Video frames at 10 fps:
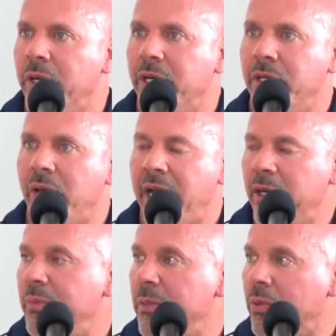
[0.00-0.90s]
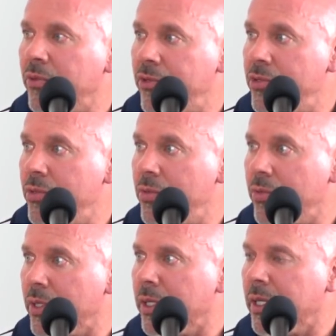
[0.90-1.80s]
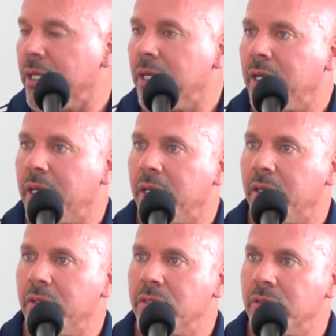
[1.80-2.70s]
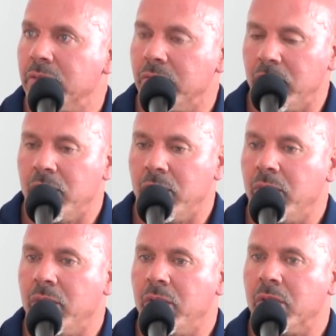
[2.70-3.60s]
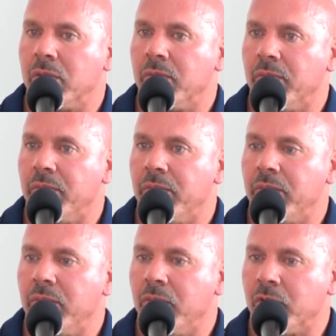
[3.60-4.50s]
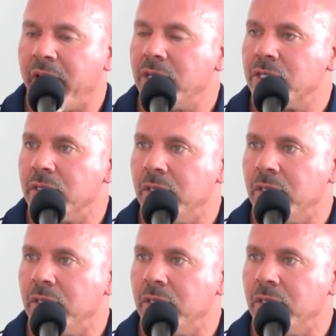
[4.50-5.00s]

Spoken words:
where you hire people to do, to, you know, create,